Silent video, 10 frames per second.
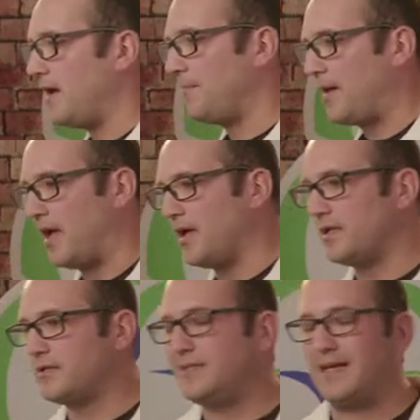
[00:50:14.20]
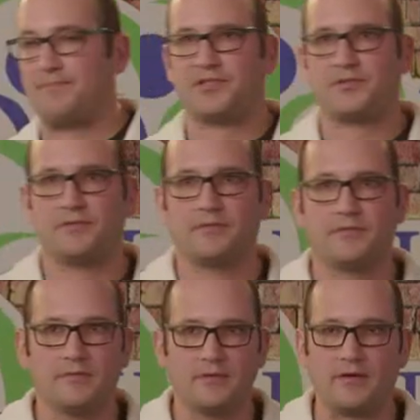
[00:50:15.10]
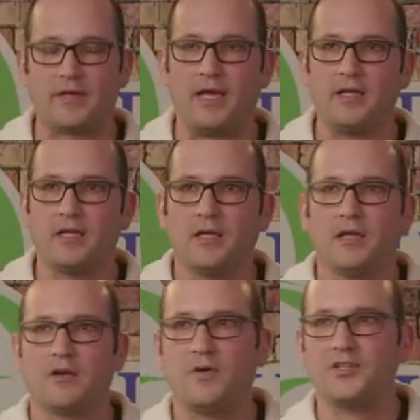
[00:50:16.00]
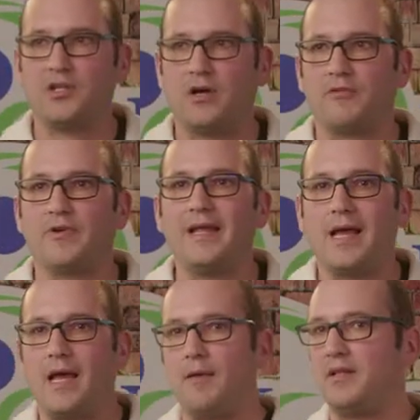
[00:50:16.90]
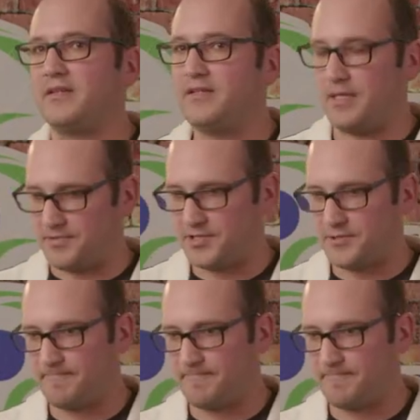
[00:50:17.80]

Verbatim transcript: and tips. Okay, question on rehab and tips.